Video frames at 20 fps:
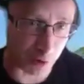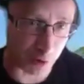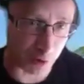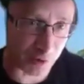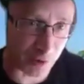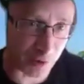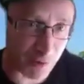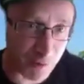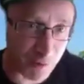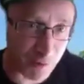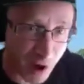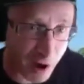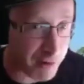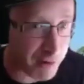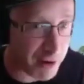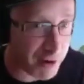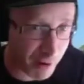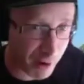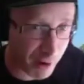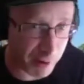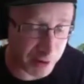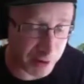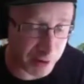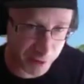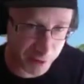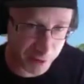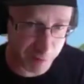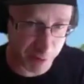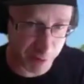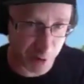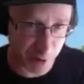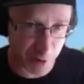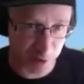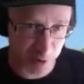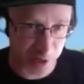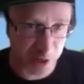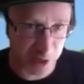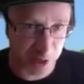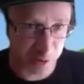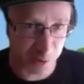Yes. They're very, very different on
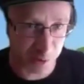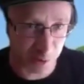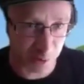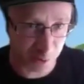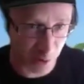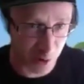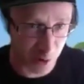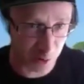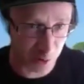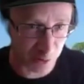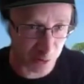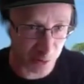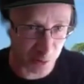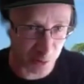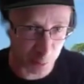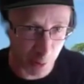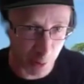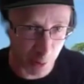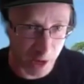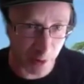each of the songs as well.